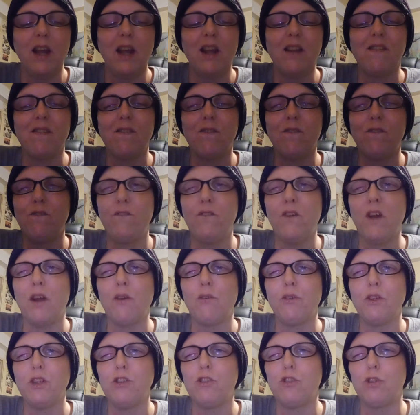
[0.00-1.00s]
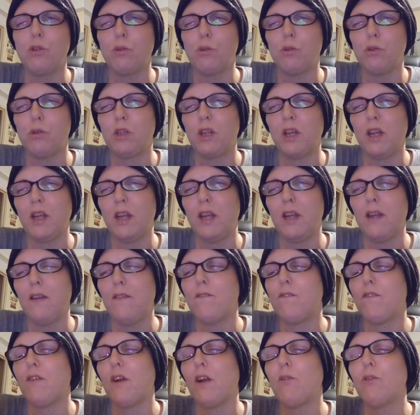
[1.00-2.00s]
It's very chalky,
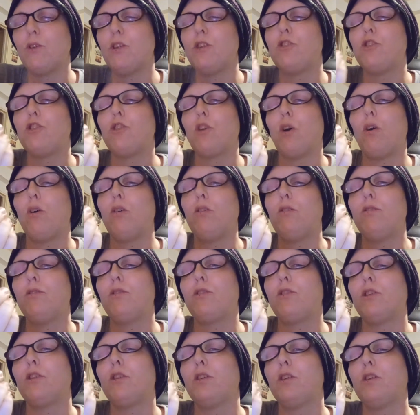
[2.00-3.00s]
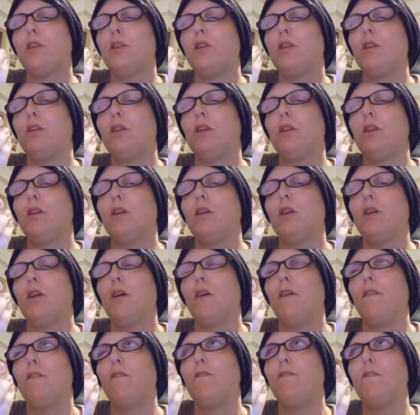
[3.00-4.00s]
very soft,
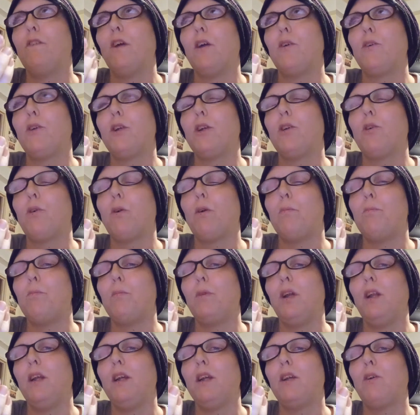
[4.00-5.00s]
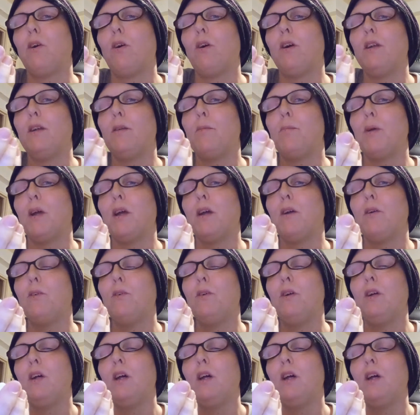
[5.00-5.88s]
very crumbly kind of pill.